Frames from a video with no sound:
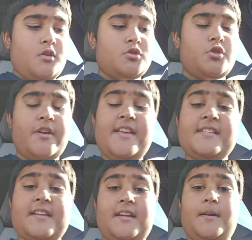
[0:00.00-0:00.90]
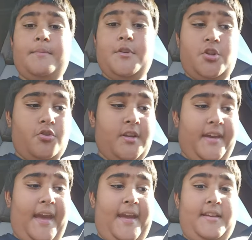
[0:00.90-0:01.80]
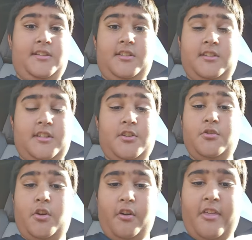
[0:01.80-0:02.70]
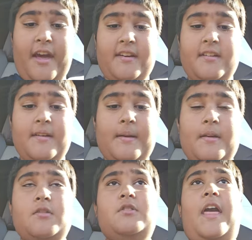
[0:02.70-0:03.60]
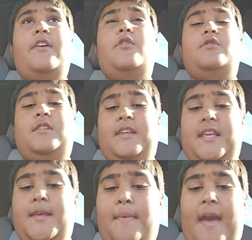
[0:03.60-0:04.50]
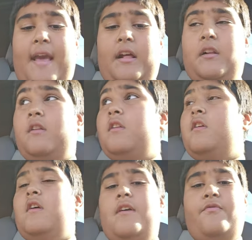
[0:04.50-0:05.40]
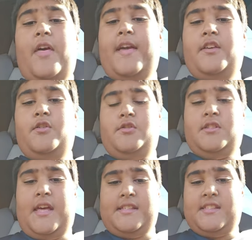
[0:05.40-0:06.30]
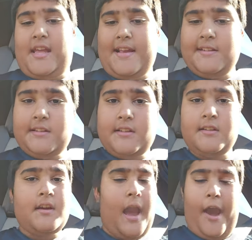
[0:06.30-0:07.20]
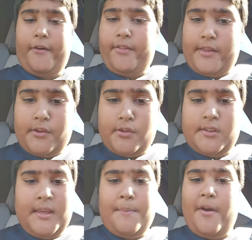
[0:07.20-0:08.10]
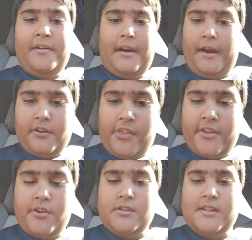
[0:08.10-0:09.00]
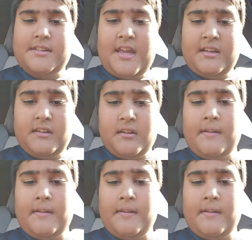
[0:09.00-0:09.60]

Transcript: Trees can communicate. Did you know that? They use email, they use their scent. How do they use email and how do they use their scent?